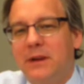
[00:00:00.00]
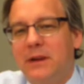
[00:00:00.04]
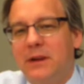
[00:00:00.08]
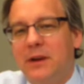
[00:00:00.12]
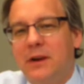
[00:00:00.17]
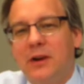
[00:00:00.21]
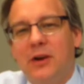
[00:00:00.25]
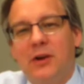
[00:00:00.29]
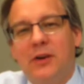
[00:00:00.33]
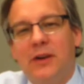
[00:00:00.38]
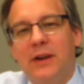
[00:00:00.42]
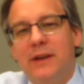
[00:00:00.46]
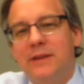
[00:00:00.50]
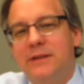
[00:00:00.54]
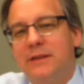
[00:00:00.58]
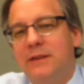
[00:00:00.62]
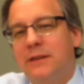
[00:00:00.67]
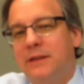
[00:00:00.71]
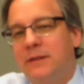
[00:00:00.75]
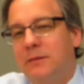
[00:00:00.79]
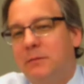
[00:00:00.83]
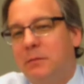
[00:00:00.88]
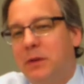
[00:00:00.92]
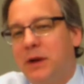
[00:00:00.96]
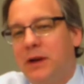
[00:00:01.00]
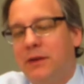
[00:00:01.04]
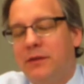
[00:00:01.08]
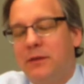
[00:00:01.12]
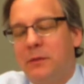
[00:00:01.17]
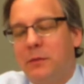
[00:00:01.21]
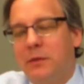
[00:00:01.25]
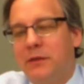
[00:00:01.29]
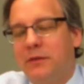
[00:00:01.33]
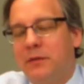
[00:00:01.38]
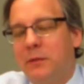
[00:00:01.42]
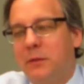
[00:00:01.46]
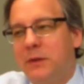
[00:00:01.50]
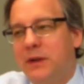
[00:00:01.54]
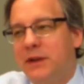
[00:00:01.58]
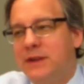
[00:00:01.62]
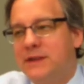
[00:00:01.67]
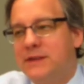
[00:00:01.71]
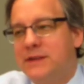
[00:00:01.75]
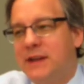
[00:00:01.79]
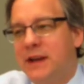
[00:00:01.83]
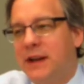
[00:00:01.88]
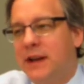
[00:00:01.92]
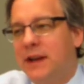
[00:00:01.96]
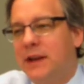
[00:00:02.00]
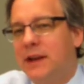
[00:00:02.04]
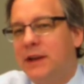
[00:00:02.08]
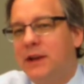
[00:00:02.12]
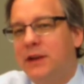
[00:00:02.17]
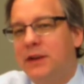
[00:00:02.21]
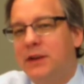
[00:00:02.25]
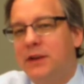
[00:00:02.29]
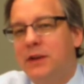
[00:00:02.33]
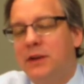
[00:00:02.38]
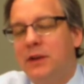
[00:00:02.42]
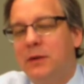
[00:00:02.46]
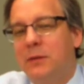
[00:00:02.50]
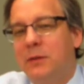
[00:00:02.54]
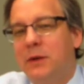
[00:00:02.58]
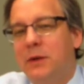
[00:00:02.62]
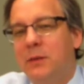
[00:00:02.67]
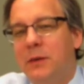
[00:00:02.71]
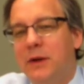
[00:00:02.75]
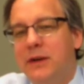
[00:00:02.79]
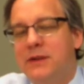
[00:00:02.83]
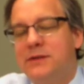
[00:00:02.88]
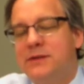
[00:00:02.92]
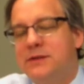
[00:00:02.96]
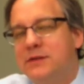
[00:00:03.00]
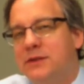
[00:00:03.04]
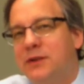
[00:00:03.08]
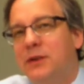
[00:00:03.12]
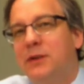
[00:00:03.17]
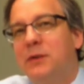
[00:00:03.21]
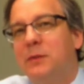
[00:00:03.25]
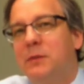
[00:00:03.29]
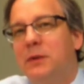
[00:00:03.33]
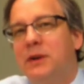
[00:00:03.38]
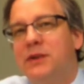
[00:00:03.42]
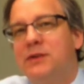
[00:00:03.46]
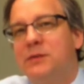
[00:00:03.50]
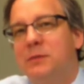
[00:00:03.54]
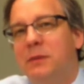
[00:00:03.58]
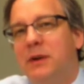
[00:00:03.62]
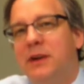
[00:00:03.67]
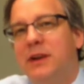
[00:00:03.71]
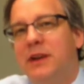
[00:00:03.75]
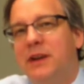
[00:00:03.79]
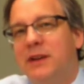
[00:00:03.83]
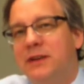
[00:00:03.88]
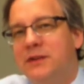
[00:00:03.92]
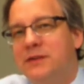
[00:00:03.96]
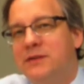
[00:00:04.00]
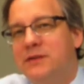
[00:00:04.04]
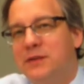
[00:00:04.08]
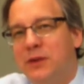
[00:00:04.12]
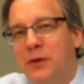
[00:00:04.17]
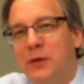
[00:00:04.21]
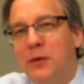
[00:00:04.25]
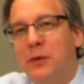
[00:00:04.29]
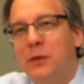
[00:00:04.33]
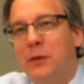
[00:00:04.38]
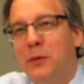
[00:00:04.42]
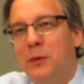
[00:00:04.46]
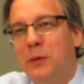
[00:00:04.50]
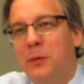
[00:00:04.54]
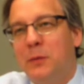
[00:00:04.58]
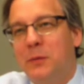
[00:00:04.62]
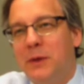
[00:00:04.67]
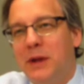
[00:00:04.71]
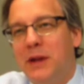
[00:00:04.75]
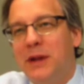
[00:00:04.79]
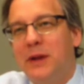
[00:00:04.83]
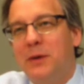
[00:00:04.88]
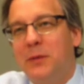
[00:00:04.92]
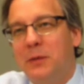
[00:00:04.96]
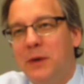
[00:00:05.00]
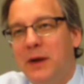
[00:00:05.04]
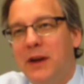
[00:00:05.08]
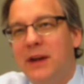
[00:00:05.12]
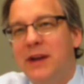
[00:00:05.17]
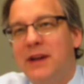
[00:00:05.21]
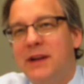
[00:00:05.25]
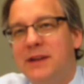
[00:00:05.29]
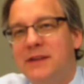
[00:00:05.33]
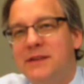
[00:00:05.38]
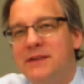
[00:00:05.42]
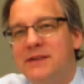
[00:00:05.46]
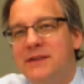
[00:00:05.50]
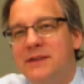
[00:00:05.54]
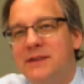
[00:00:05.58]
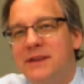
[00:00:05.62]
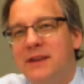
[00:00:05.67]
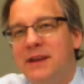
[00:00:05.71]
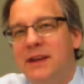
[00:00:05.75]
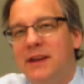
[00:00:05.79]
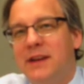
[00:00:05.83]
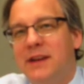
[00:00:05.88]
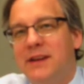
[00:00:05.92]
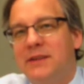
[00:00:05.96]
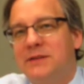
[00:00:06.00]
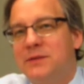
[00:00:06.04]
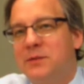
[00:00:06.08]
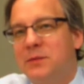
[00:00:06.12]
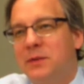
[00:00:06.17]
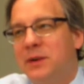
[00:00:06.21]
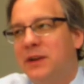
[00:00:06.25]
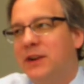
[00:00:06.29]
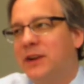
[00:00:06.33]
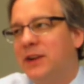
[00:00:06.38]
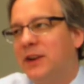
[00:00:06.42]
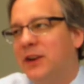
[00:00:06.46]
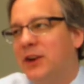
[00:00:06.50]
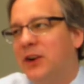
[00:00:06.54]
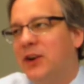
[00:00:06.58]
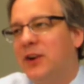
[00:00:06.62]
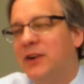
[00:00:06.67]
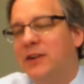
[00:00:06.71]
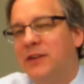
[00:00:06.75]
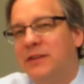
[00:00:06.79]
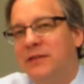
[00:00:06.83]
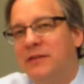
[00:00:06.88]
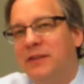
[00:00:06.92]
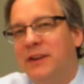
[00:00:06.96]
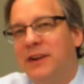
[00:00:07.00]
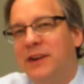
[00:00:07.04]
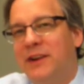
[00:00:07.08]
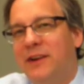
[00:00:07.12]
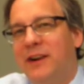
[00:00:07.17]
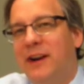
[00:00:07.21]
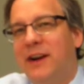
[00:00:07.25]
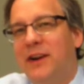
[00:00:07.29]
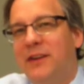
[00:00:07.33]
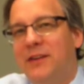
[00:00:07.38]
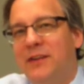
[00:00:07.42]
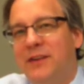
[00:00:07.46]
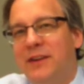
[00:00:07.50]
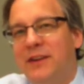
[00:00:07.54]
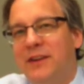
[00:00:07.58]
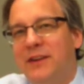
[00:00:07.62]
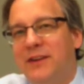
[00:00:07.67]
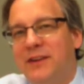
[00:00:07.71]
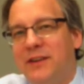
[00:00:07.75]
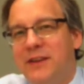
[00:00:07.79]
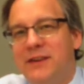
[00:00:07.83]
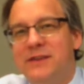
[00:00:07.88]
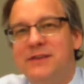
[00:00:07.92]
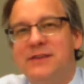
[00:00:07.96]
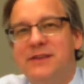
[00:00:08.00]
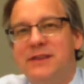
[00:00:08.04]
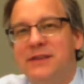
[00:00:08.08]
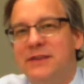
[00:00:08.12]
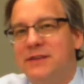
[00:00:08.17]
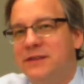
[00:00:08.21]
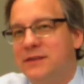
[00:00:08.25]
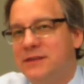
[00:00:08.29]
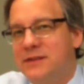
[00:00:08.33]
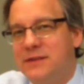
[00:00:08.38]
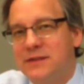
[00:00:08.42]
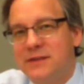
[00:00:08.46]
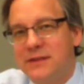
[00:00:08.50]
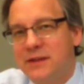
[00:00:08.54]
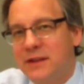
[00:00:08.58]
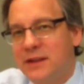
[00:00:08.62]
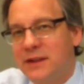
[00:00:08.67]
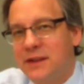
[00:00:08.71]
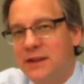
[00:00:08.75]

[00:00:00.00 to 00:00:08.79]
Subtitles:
Oh, that's impossible for me to say. You know, we waste so much money in so many ways that it's really hard to figure out that this is